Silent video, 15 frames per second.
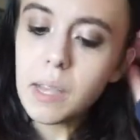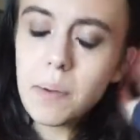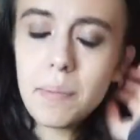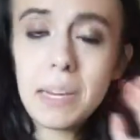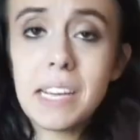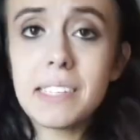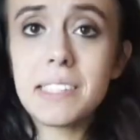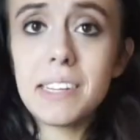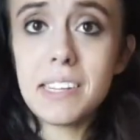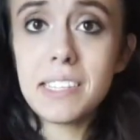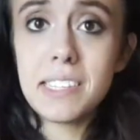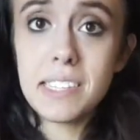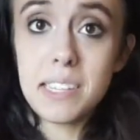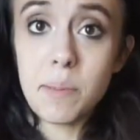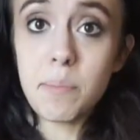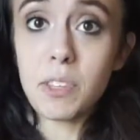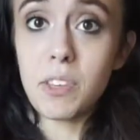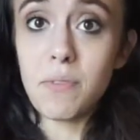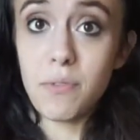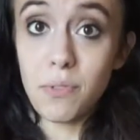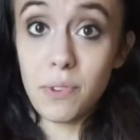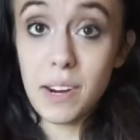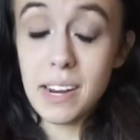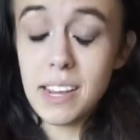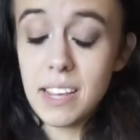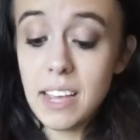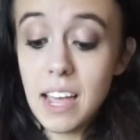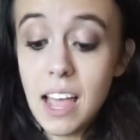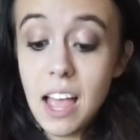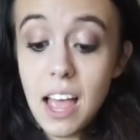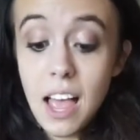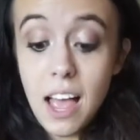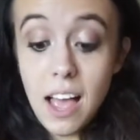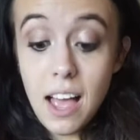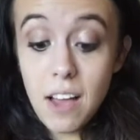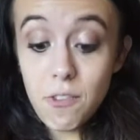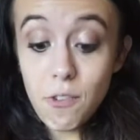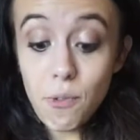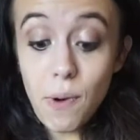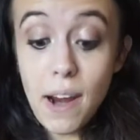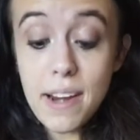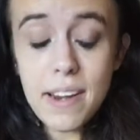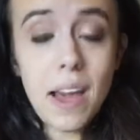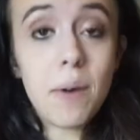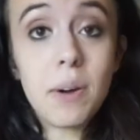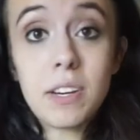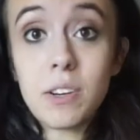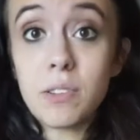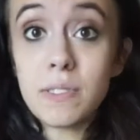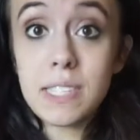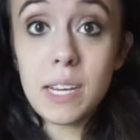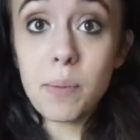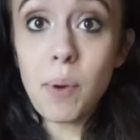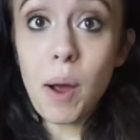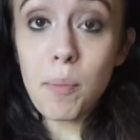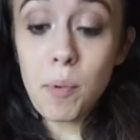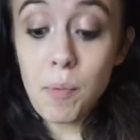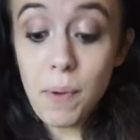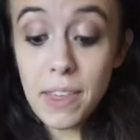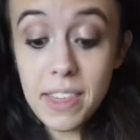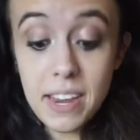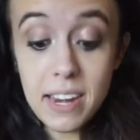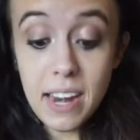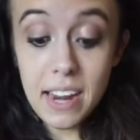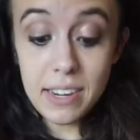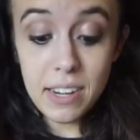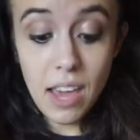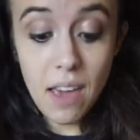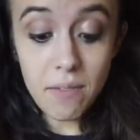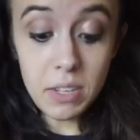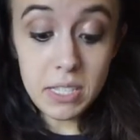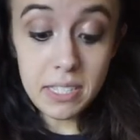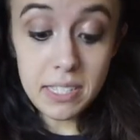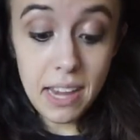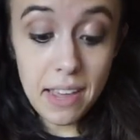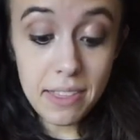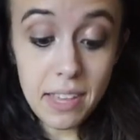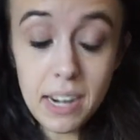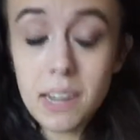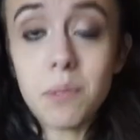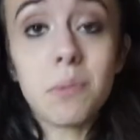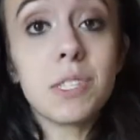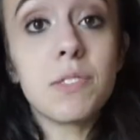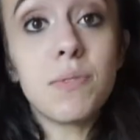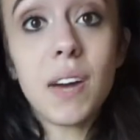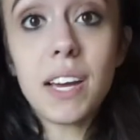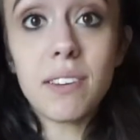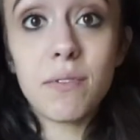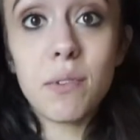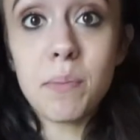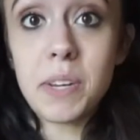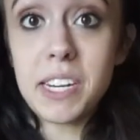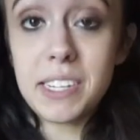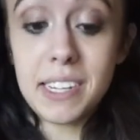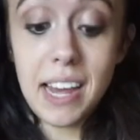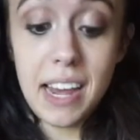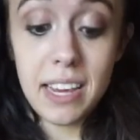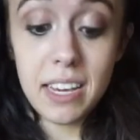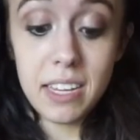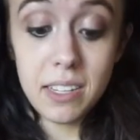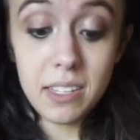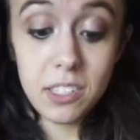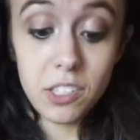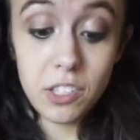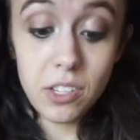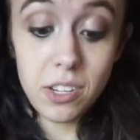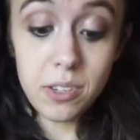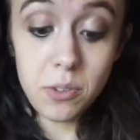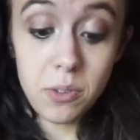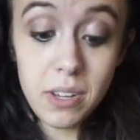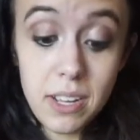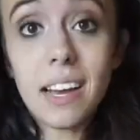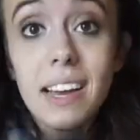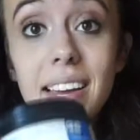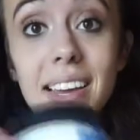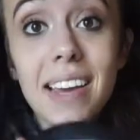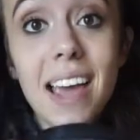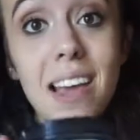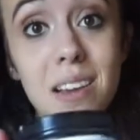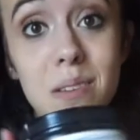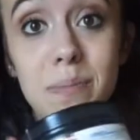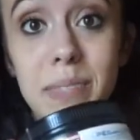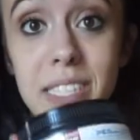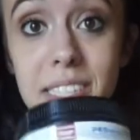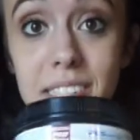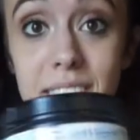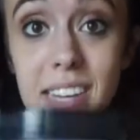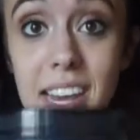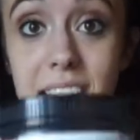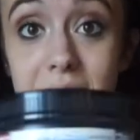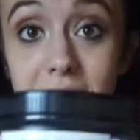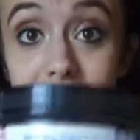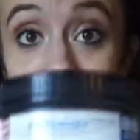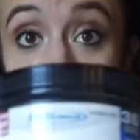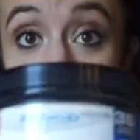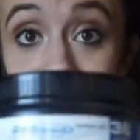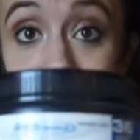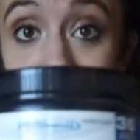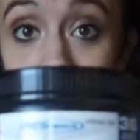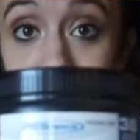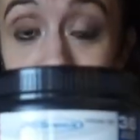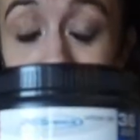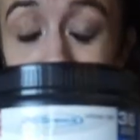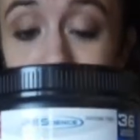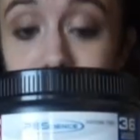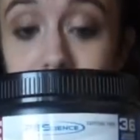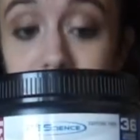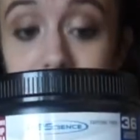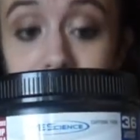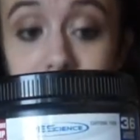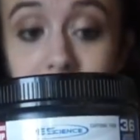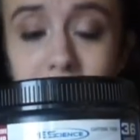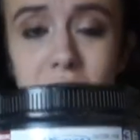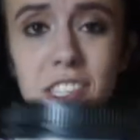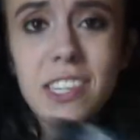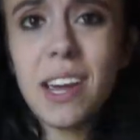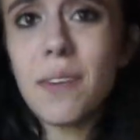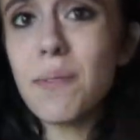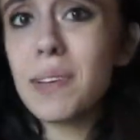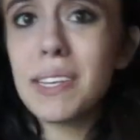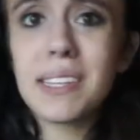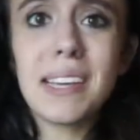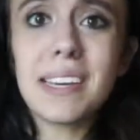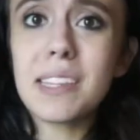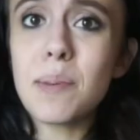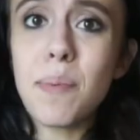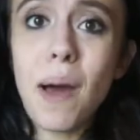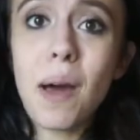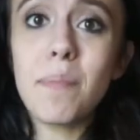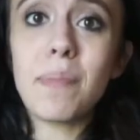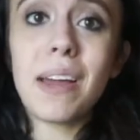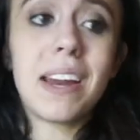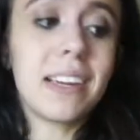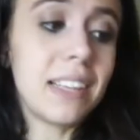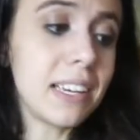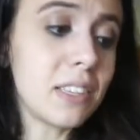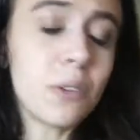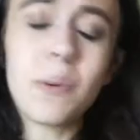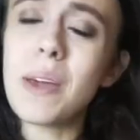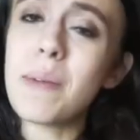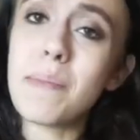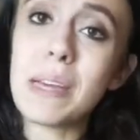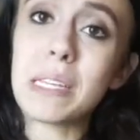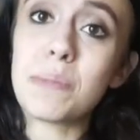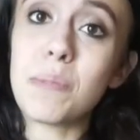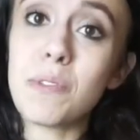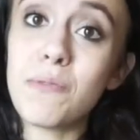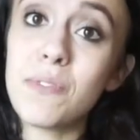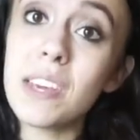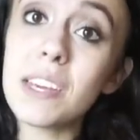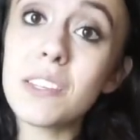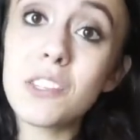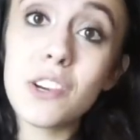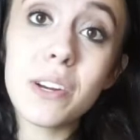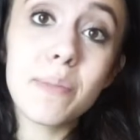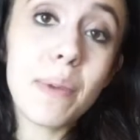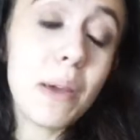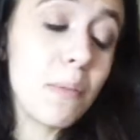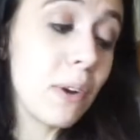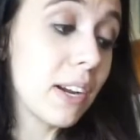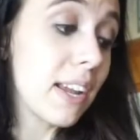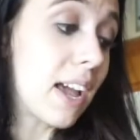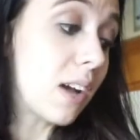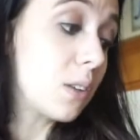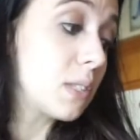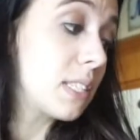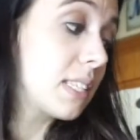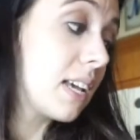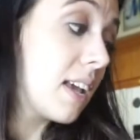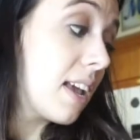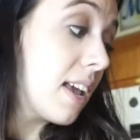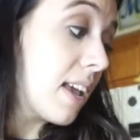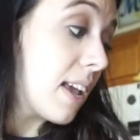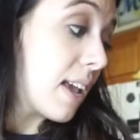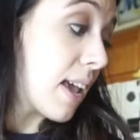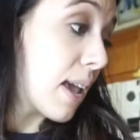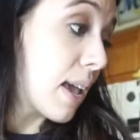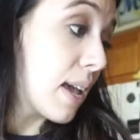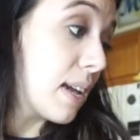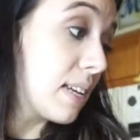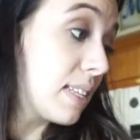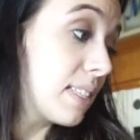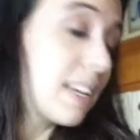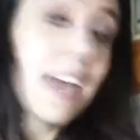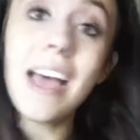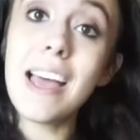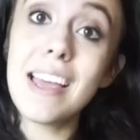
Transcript: because it is stimulant free, right now I don't see a problem with it, and Kevin said that it was fine for me to take, so I am still taking high volume. I really like the pump, and I like the way it makes me feel during my workouts, and